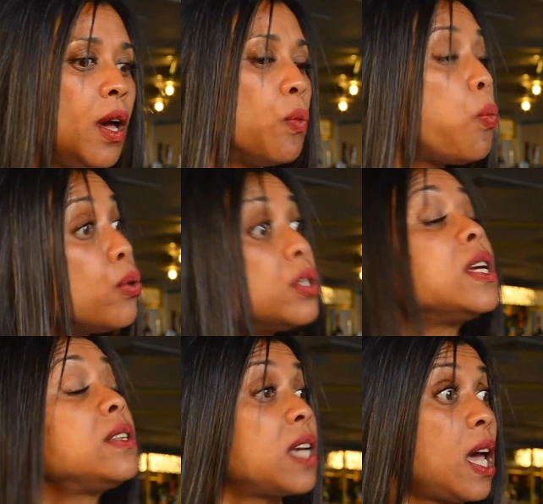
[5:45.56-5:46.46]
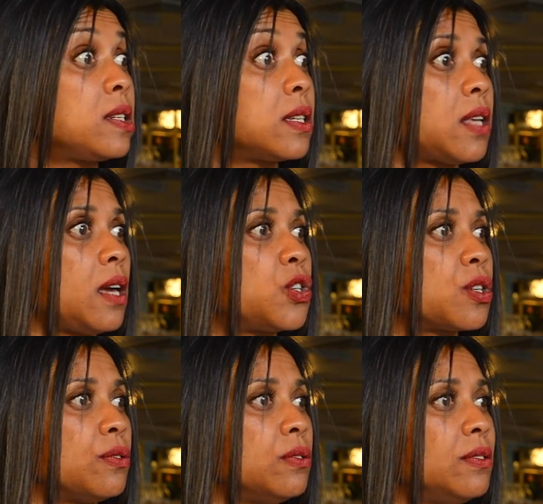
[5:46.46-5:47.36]
Wanting to get into stage
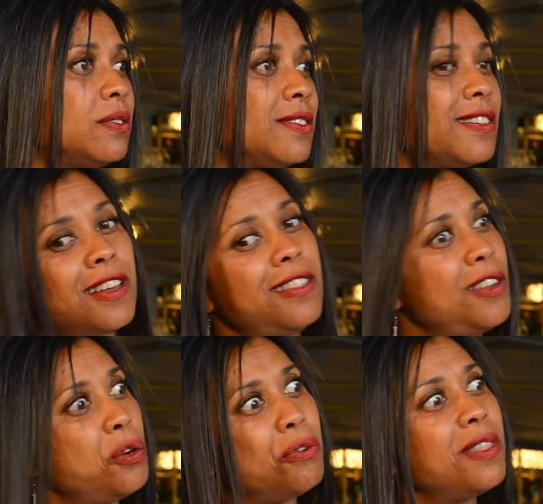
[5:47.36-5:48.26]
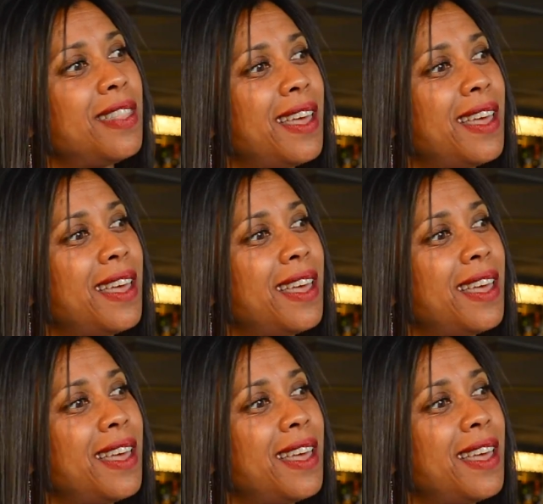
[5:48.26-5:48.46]
school, and then you're in